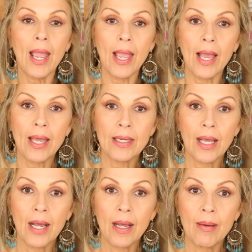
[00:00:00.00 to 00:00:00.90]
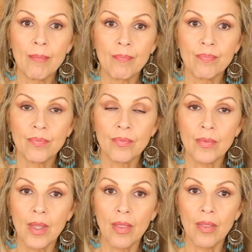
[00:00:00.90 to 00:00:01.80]
And
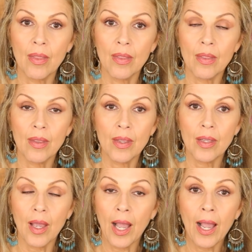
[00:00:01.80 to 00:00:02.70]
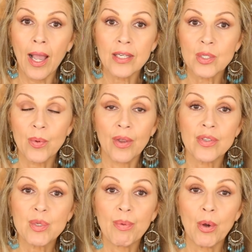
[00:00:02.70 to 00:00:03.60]
I swear
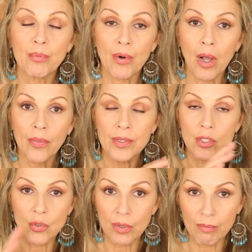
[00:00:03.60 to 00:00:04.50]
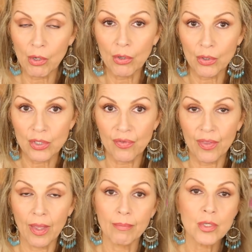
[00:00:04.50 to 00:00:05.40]
this bone broth is doing miracles
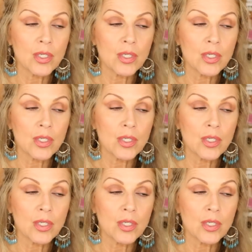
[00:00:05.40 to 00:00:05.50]
for them.